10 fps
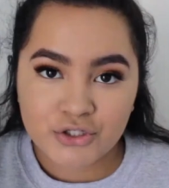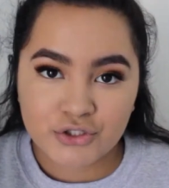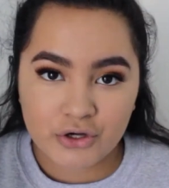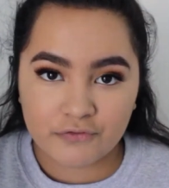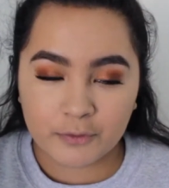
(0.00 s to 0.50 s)

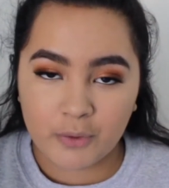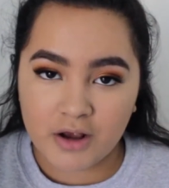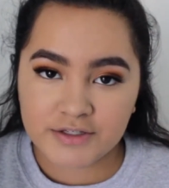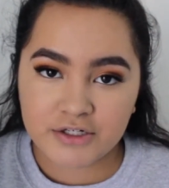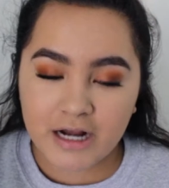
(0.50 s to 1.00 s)
So for
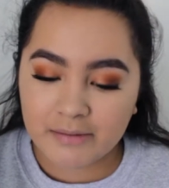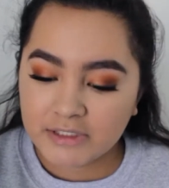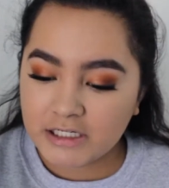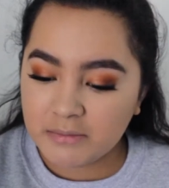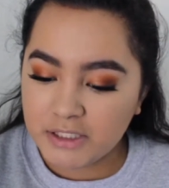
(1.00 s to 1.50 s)
bronzer, I'm
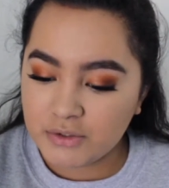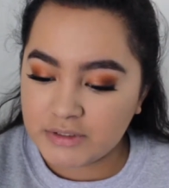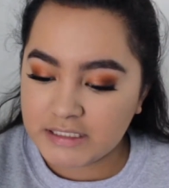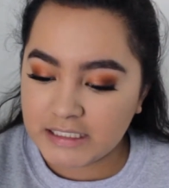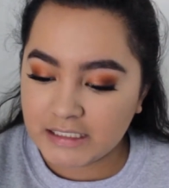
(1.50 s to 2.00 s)
gonna be
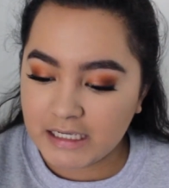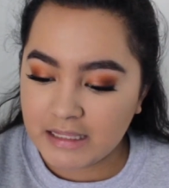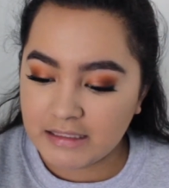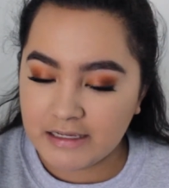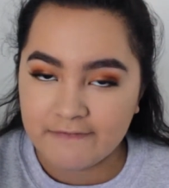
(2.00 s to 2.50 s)

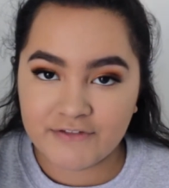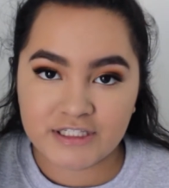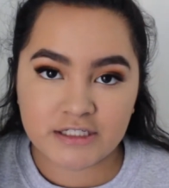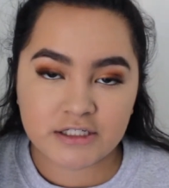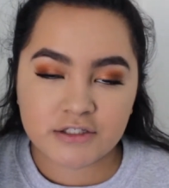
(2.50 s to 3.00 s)
using the
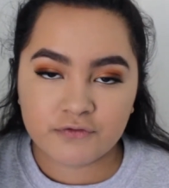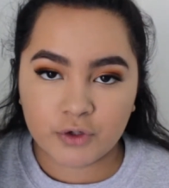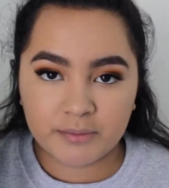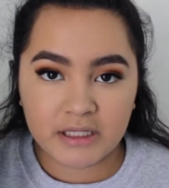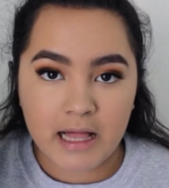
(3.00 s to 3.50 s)
Physicians
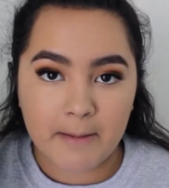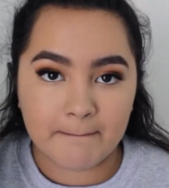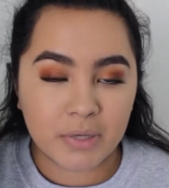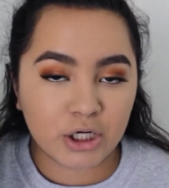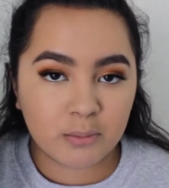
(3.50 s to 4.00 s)

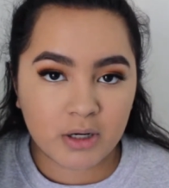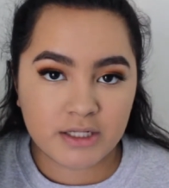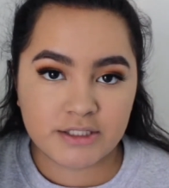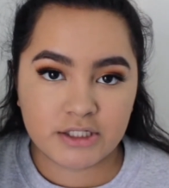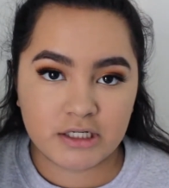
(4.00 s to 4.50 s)
Formula Butter
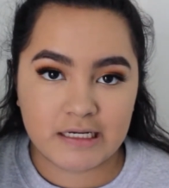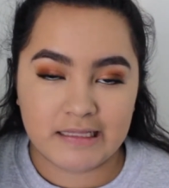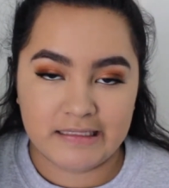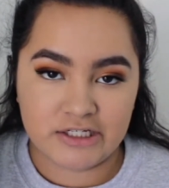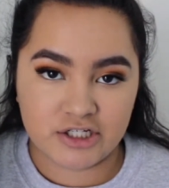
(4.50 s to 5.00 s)
Bronzer
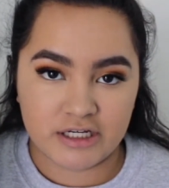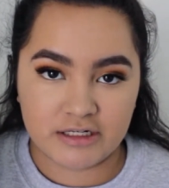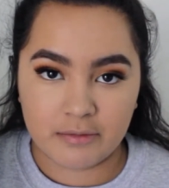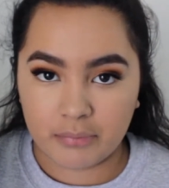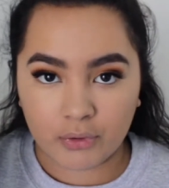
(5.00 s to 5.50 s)
in the
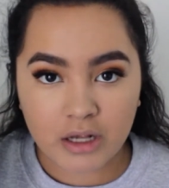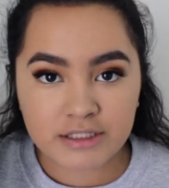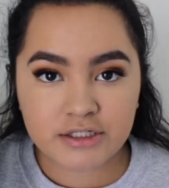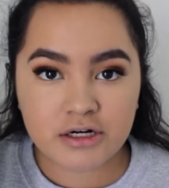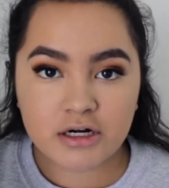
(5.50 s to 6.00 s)
shade
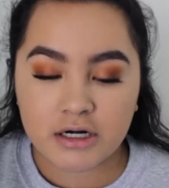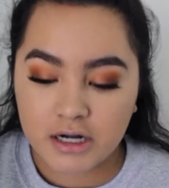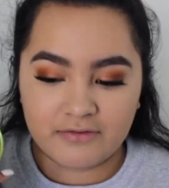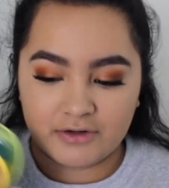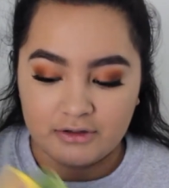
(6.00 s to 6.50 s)
Bronzer.
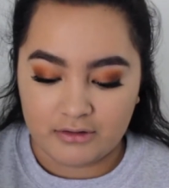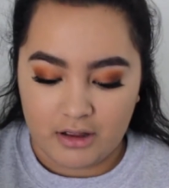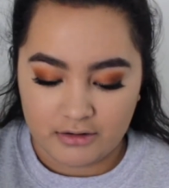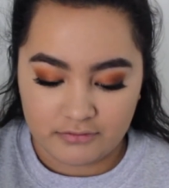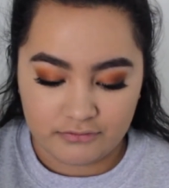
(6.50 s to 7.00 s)
I've heard a
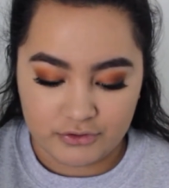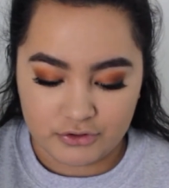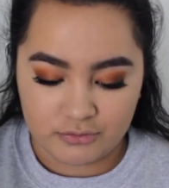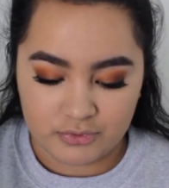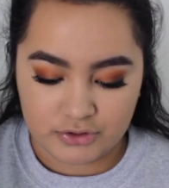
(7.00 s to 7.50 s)
lot of
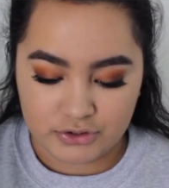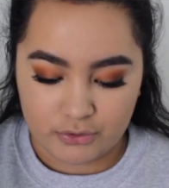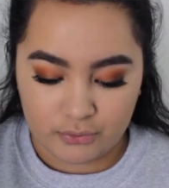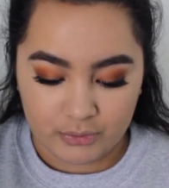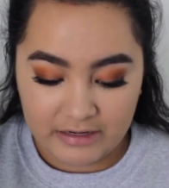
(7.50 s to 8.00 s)
YouTubers
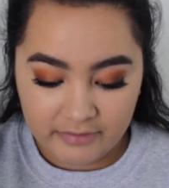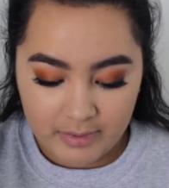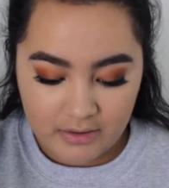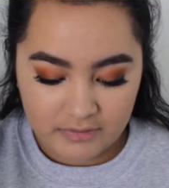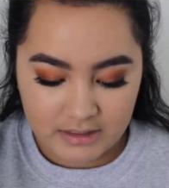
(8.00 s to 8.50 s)
rave
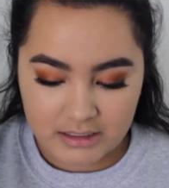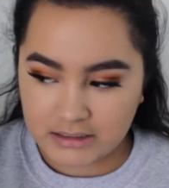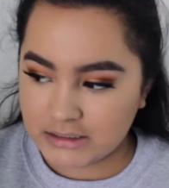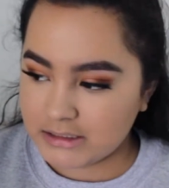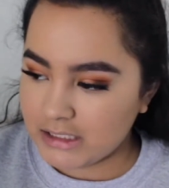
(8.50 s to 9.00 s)
about
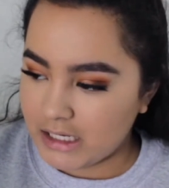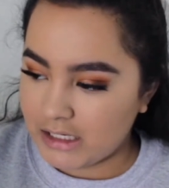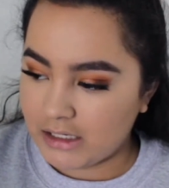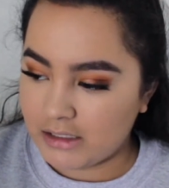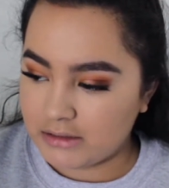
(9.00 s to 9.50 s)
this,
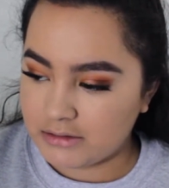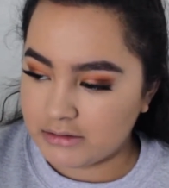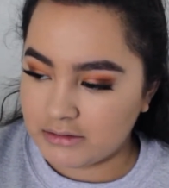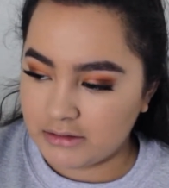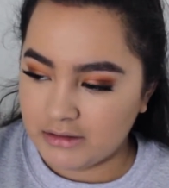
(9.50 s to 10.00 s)

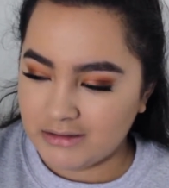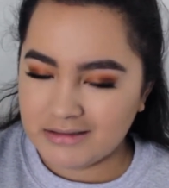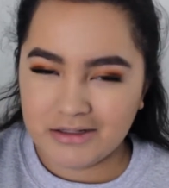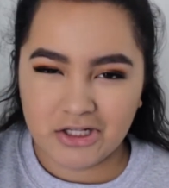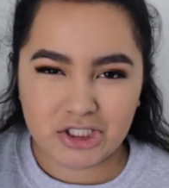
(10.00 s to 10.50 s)
and
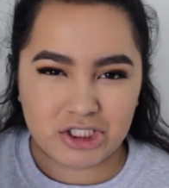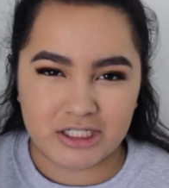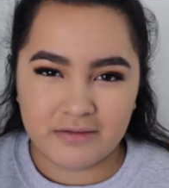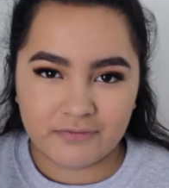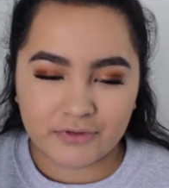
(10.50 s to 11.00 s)
it's not
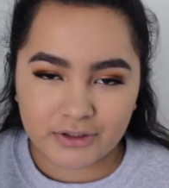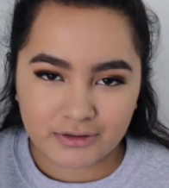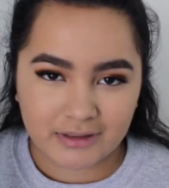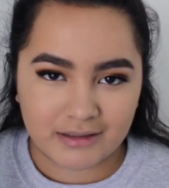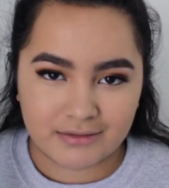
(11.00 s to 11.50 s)
cheap
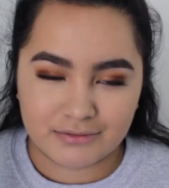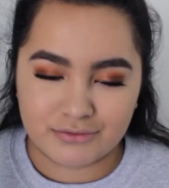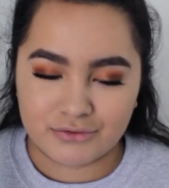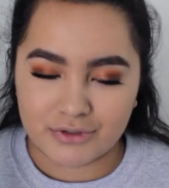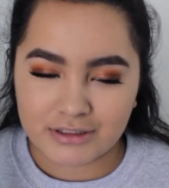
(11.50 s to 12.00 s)
for like
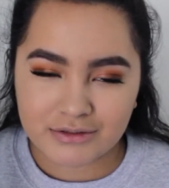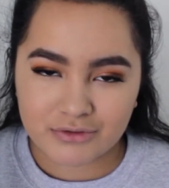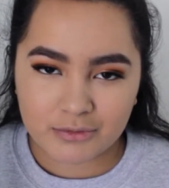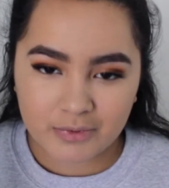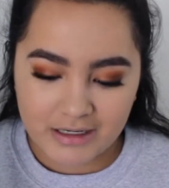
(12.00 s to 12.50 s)

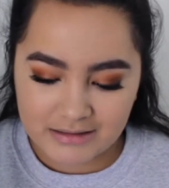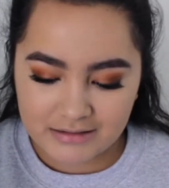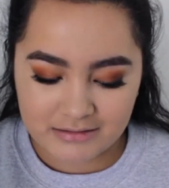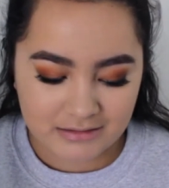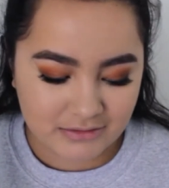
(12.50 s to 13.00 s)
drugstore
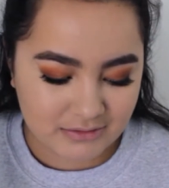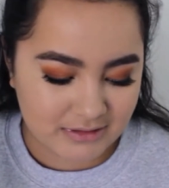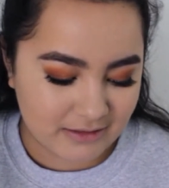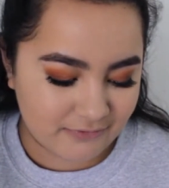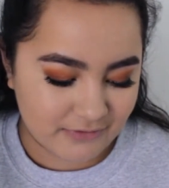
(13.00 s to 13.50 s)
prices. This
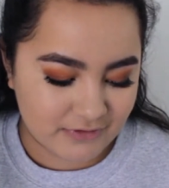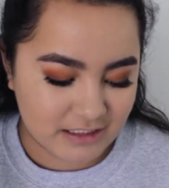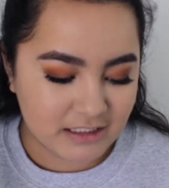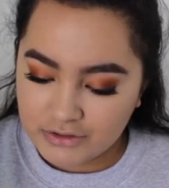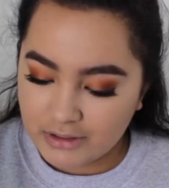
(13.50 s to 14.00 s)
was like
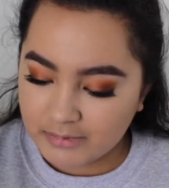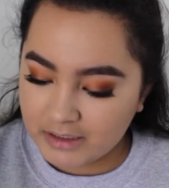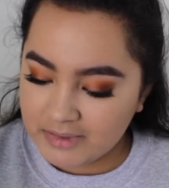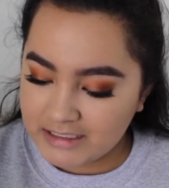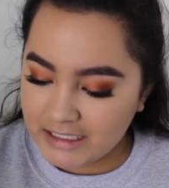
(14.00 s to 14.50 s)
$15. So I'm
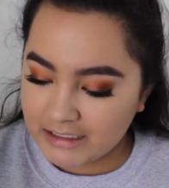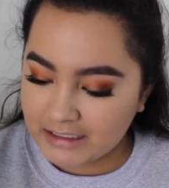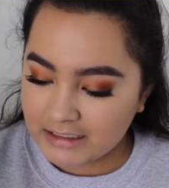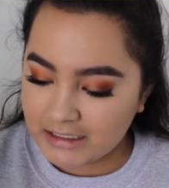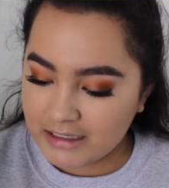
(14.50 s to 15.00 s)
gonna be
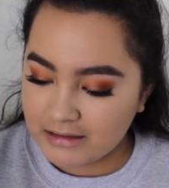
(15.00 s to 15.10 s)
taking